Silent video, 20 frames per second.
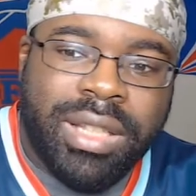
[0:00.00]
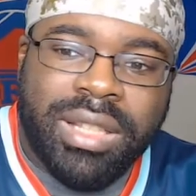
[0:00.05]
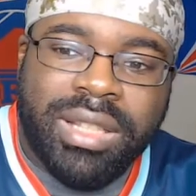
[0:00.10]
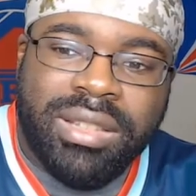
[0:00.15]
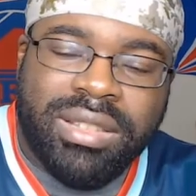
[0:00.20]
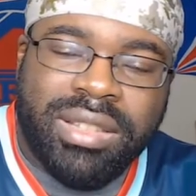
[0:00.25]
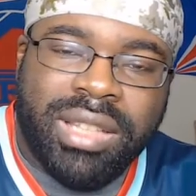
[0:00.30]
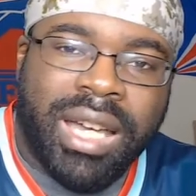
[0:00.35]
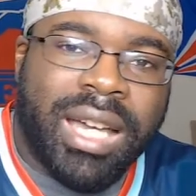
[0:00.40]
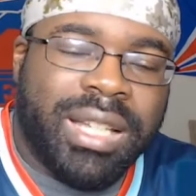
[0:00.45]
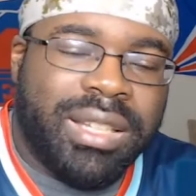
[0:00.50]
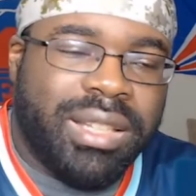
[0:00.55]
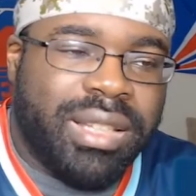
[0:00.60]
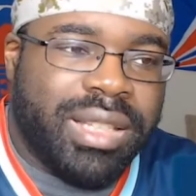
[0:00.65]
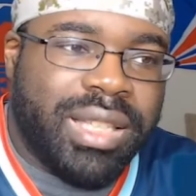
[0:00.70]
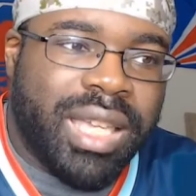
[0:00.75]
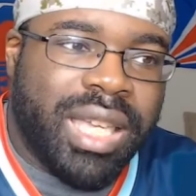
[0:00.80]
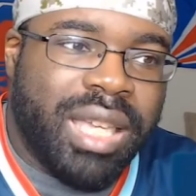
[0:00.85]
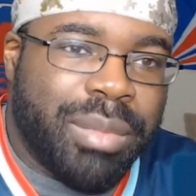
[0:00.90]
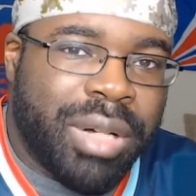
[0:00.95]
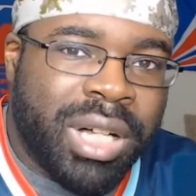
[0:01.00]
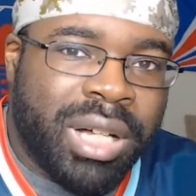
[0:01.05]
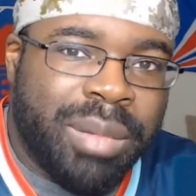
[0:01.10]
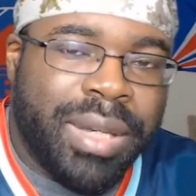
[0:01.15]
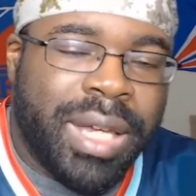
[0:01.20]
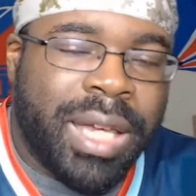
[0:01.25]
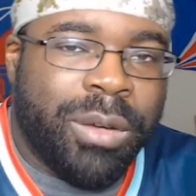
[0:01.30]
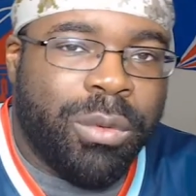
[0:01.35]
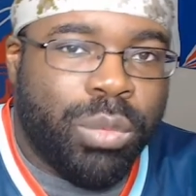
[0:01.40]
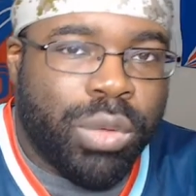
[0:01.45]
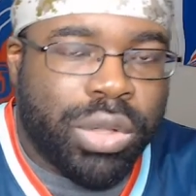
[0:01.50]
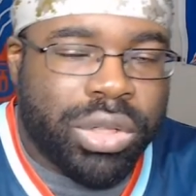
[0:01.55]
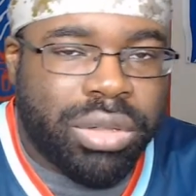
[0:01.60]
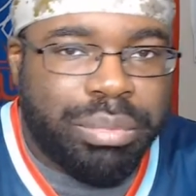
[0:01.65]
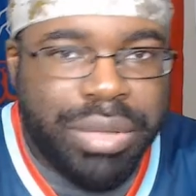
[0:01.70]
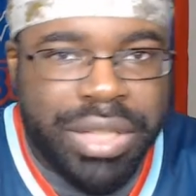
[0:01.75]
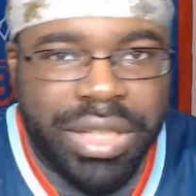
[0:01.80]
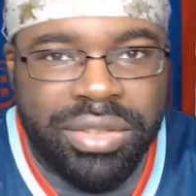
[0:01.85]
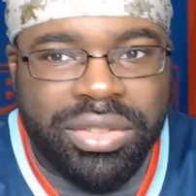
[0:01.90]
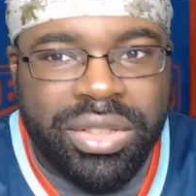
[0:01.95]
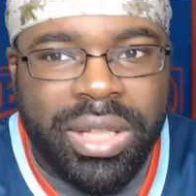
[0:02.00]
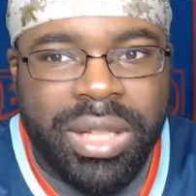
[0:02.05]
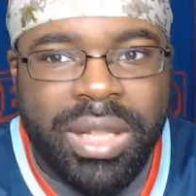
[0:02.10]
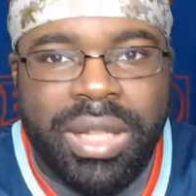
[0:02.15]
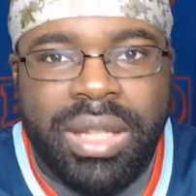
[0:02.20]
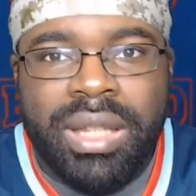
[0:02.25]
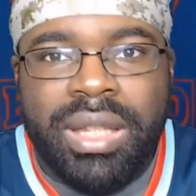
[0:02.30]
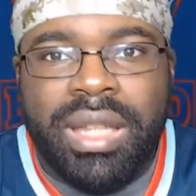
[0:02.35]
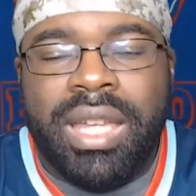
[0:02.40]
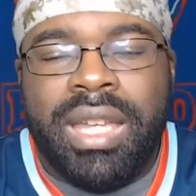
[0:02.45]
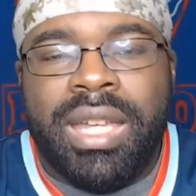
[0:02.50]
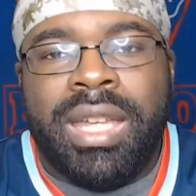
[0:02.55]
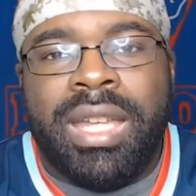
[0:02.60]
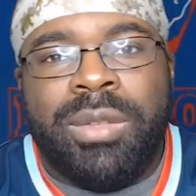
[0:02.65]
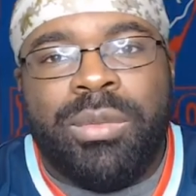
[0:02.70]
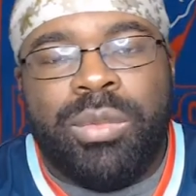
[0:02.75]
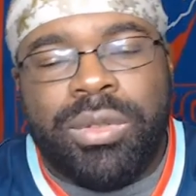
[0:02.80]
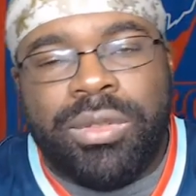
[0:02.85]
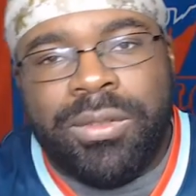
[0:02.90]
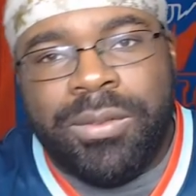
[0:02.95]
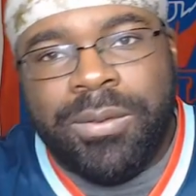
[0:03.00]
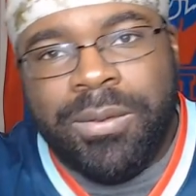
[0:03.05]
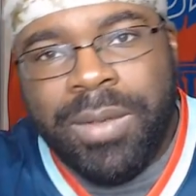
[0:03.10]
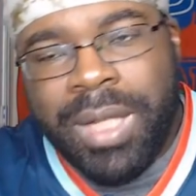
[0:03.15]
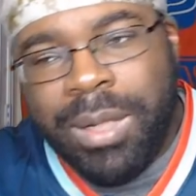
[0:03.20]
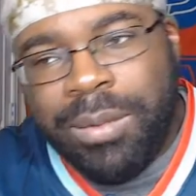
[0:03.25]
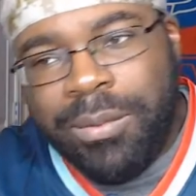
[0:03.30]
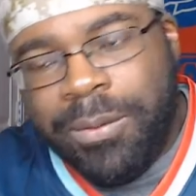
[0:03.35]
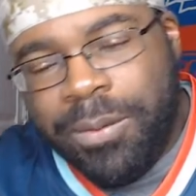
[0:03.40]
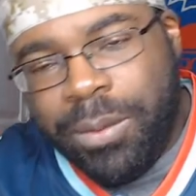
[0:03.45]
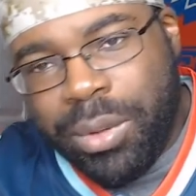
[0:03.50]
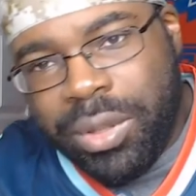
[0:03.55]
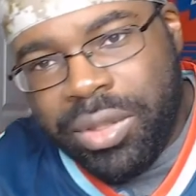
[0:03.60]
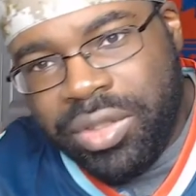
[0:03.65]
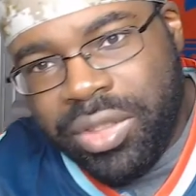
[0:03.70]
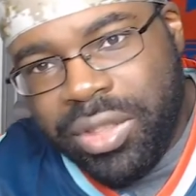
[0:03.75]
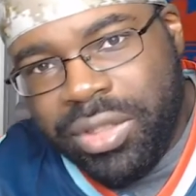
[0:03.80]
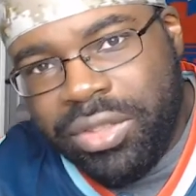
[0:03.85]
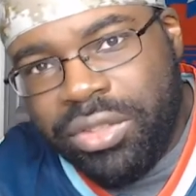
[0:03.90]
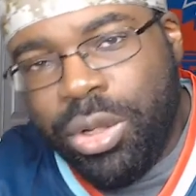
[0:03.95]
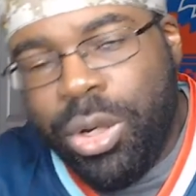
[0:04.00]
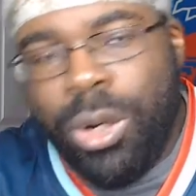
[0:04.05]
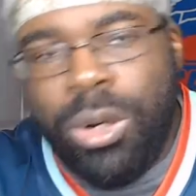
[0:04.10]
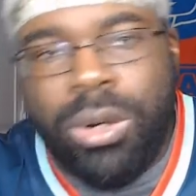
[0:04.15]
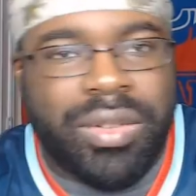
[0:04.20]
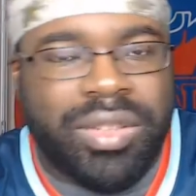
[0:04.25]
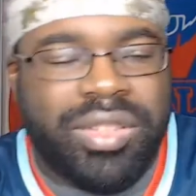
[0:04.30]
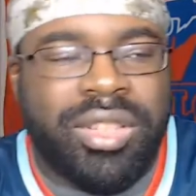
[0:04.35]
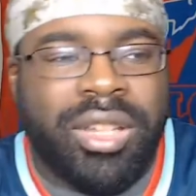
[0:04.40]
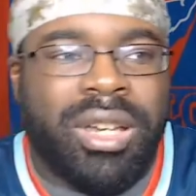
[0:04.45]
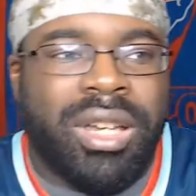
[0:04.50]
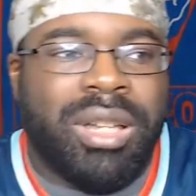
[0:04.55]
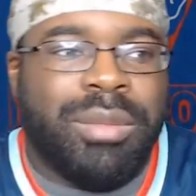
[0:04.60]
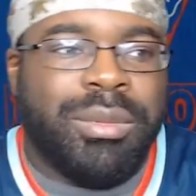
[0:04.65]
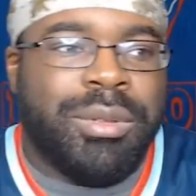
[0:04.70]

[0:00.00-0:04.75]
tied the game up at 1 apiece and forced it to overtime.